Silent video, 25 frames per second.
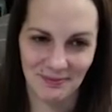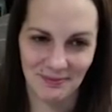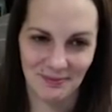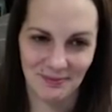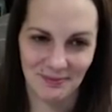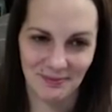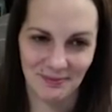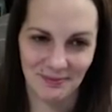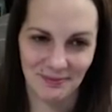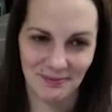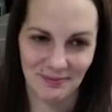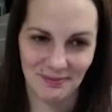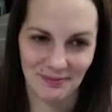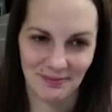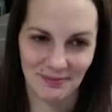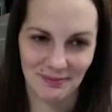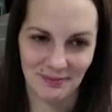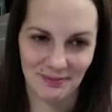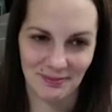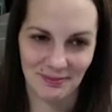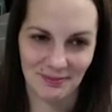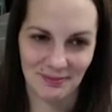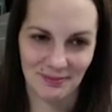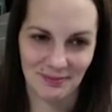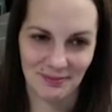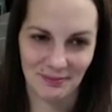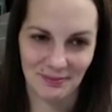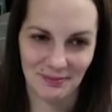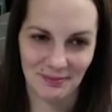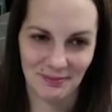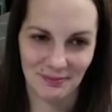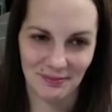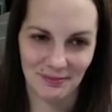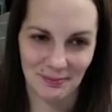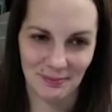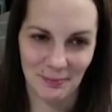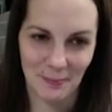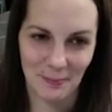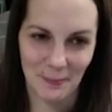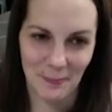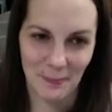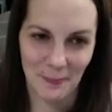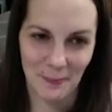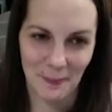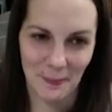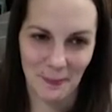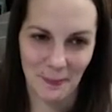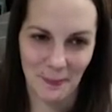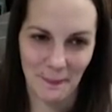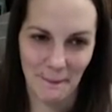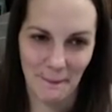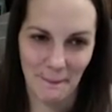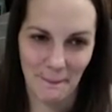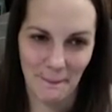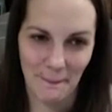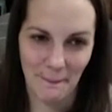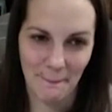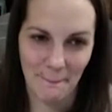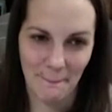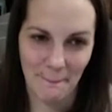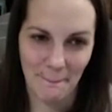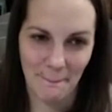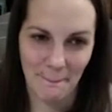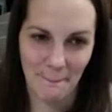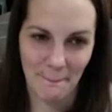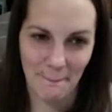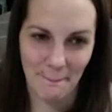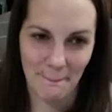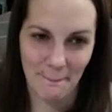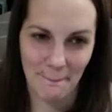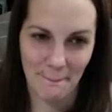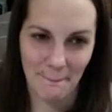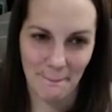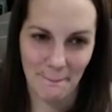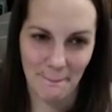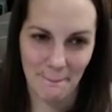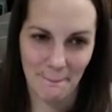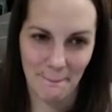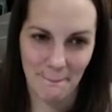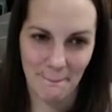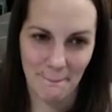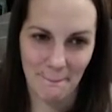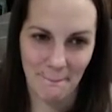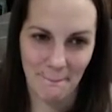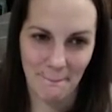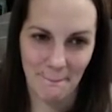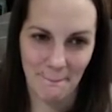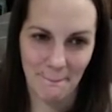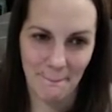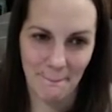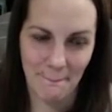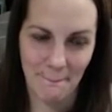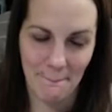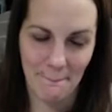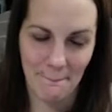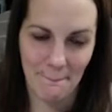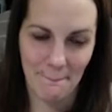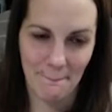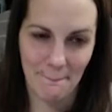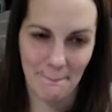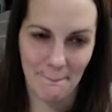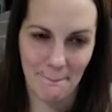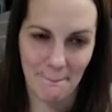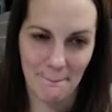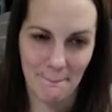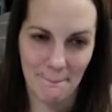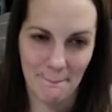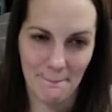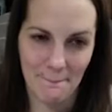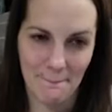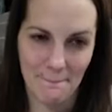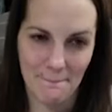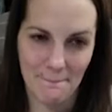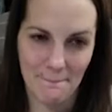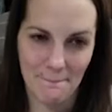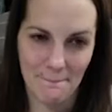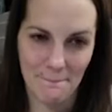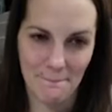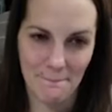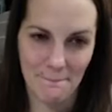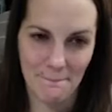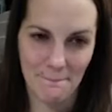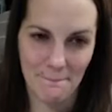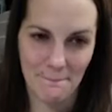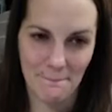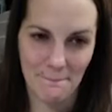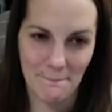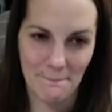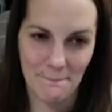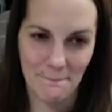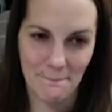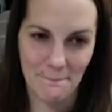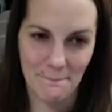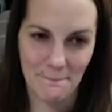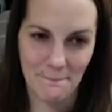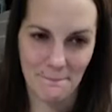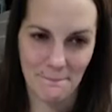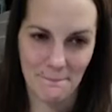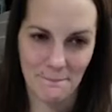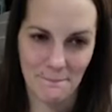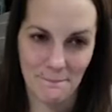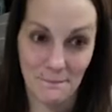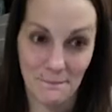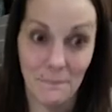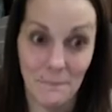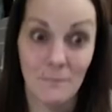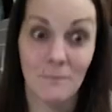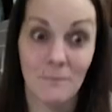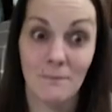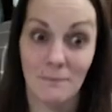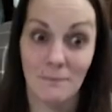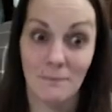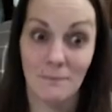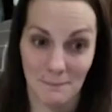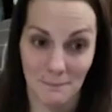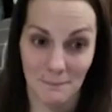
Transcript: (silent)